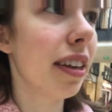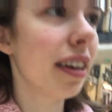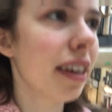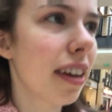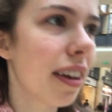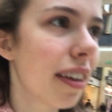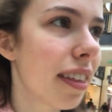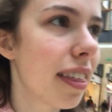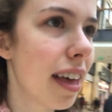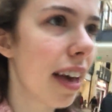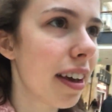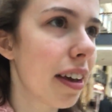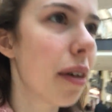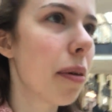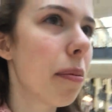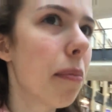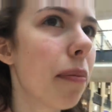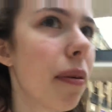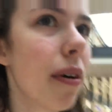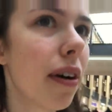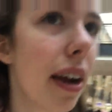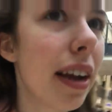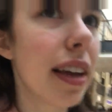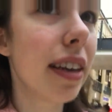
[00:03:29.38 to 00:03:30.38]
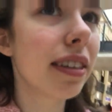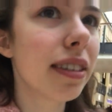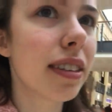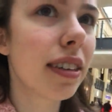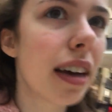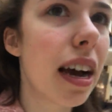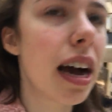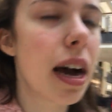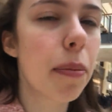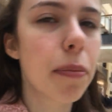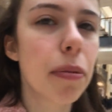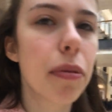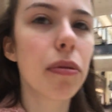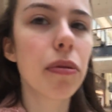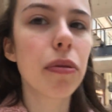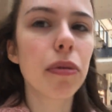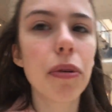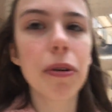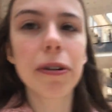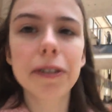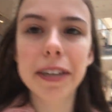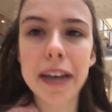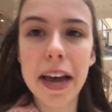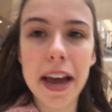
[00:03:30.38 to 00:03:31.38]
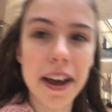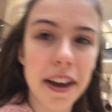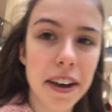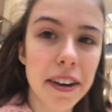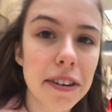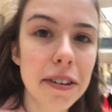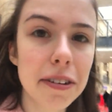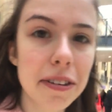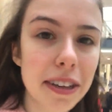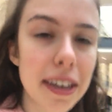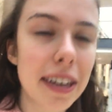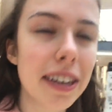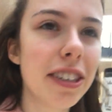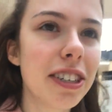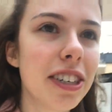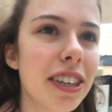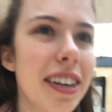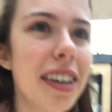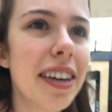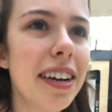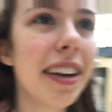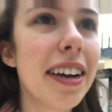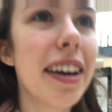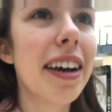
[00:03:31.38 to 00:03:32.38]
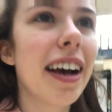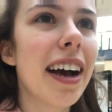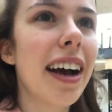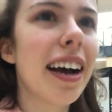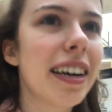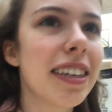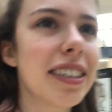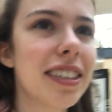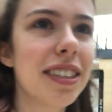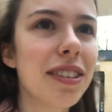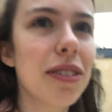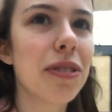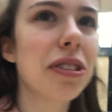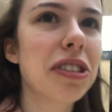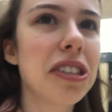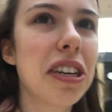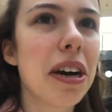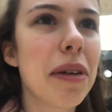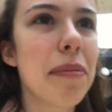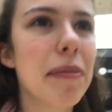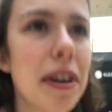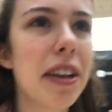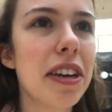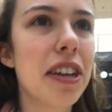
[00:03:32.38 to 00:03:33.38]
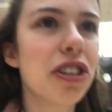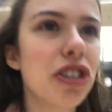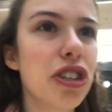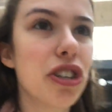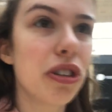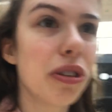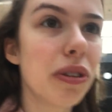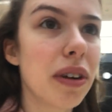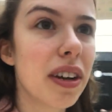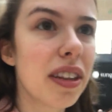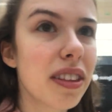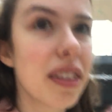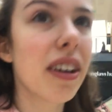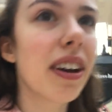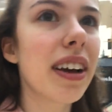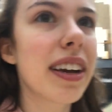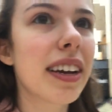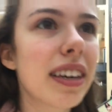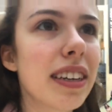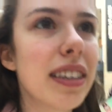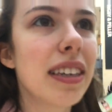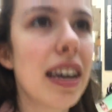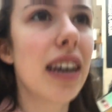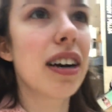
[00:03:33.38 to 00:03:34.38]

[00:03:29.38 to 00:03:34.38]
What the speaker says: think their combined Apple tech knowledge has sorted out my issue and that I can